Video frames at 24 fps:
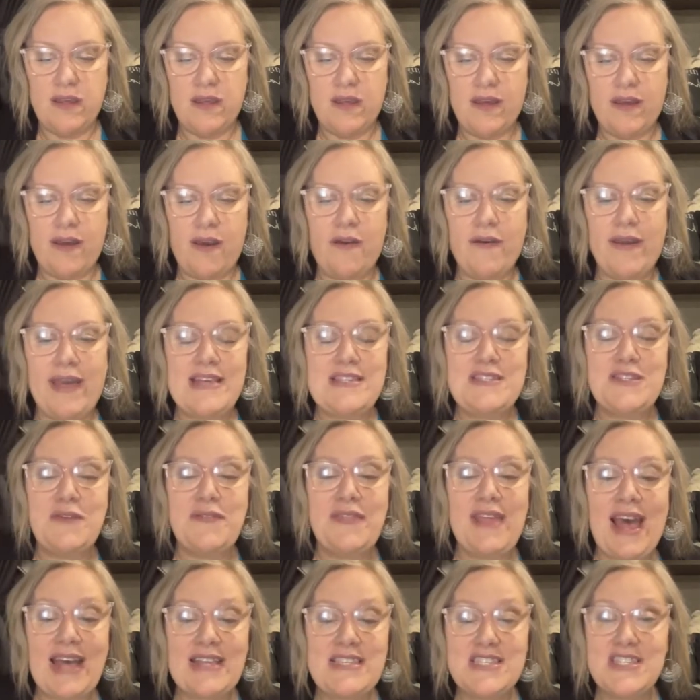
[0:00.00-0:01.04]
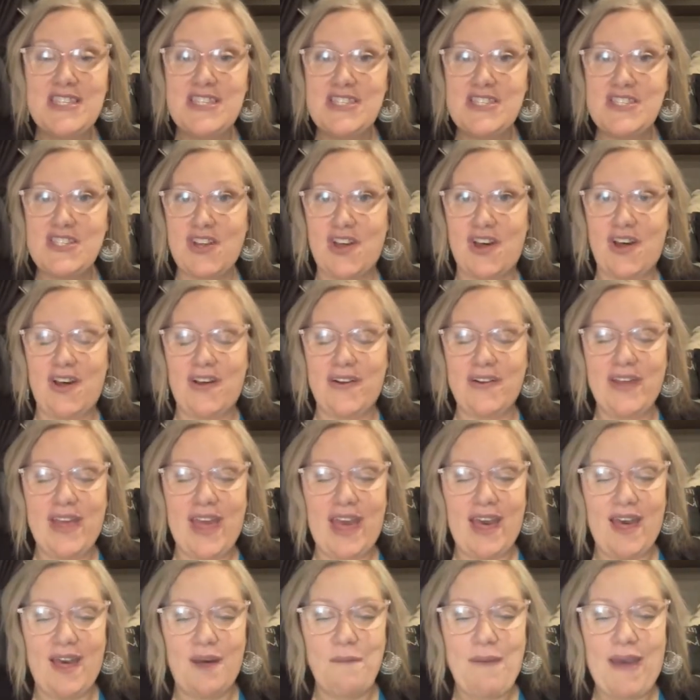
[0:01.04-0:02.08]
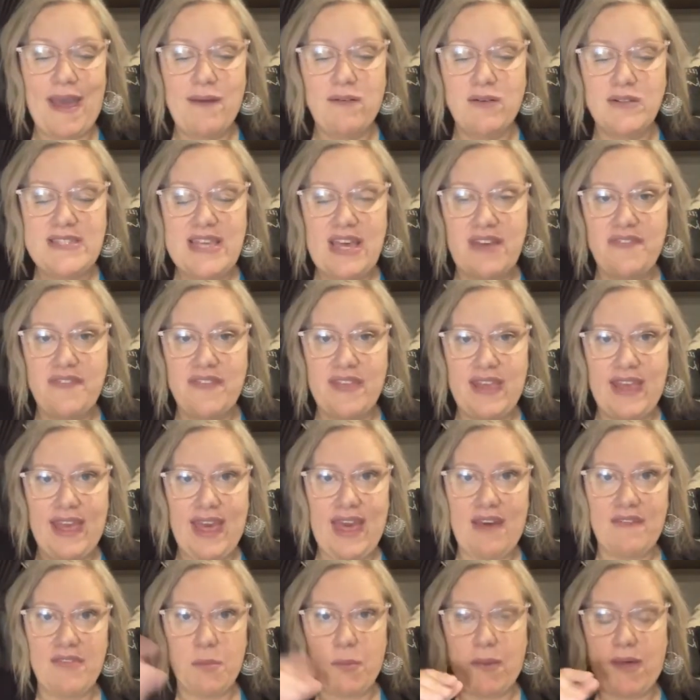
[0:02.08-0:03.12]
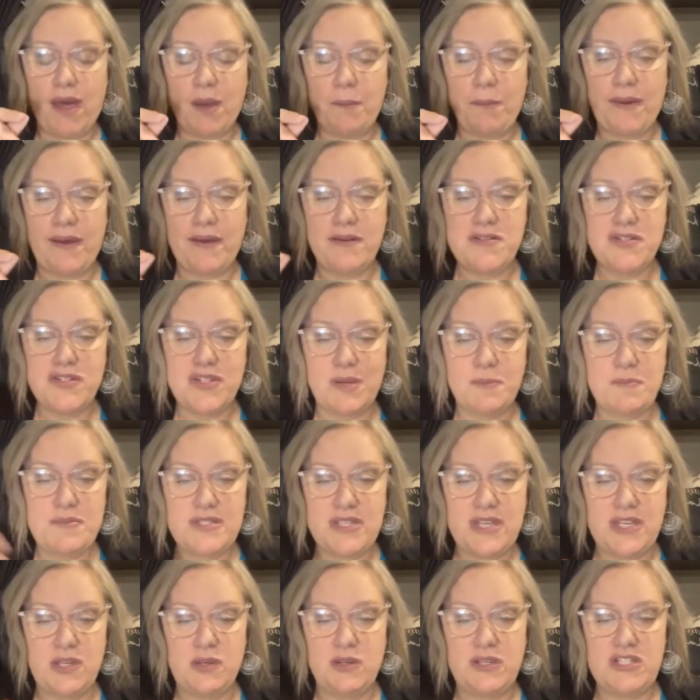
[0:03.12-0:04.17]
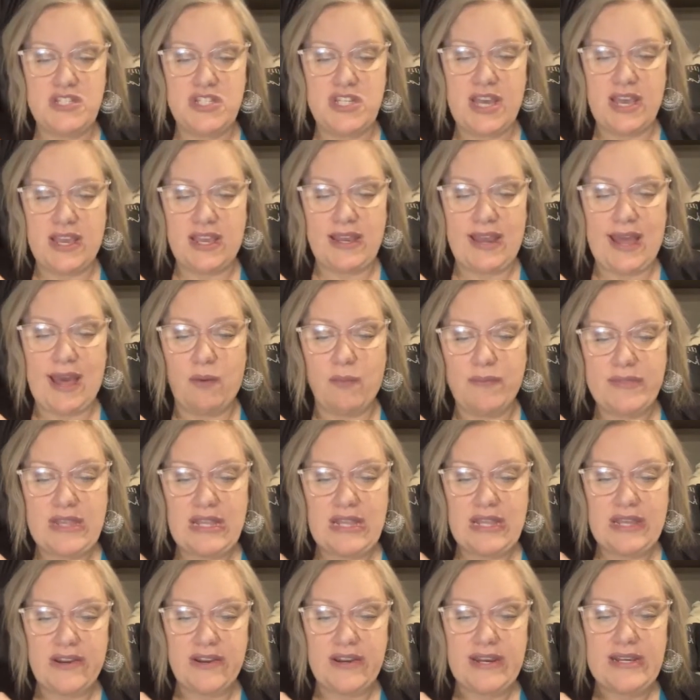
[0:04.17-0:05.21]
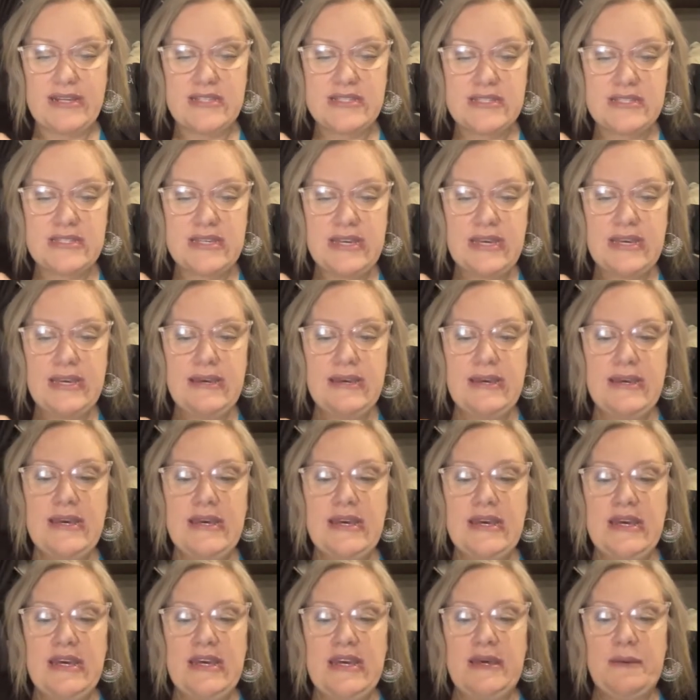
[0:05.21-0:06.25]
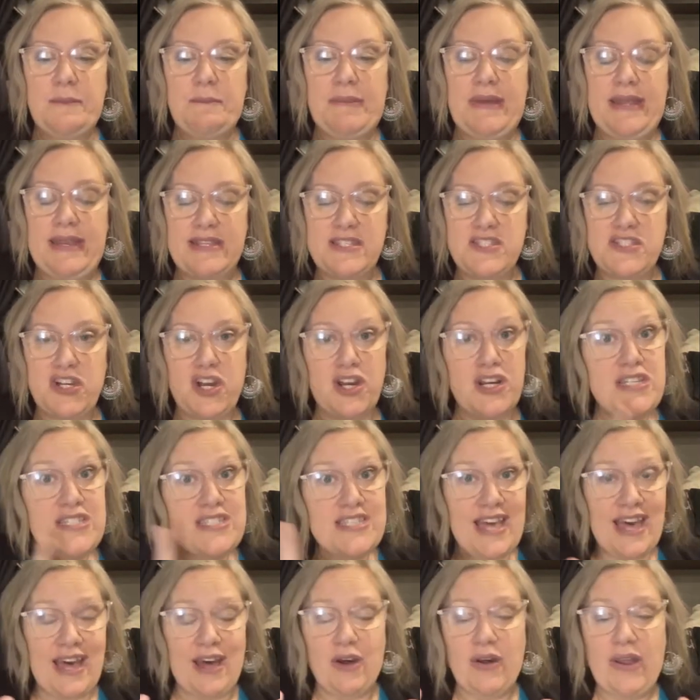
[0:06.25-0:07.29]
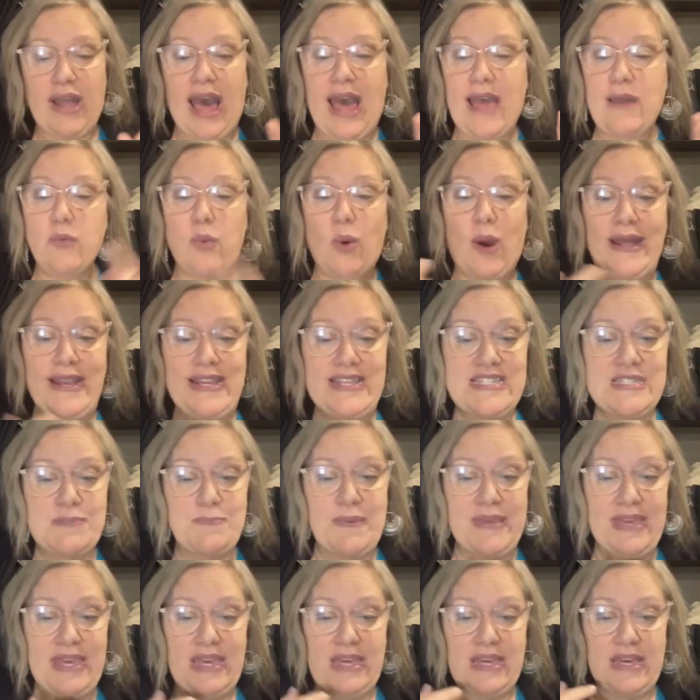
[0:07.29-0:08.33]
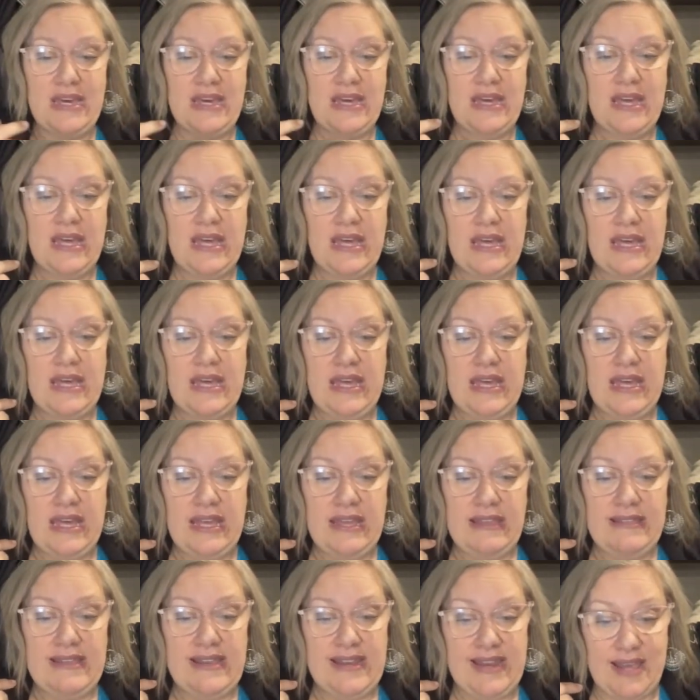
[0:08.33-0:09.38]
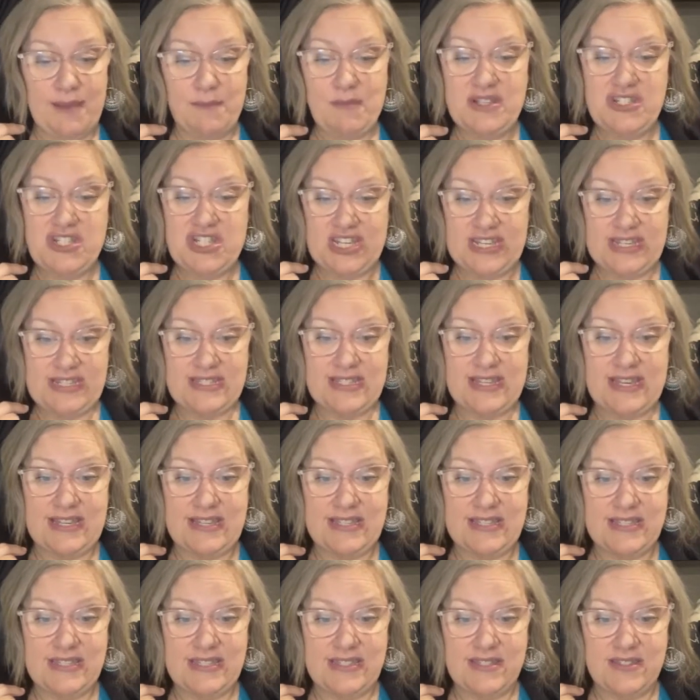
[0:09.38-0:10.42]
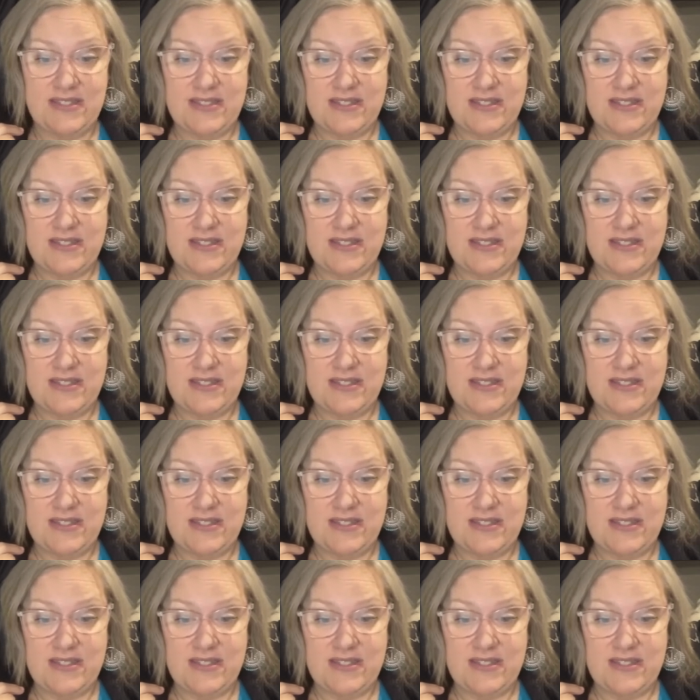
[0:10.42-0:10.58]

Okay, so that's the song. I will definitely have the blog post up so you can check it out with the lyrics. But it starts out, I want to speak the name of Jesus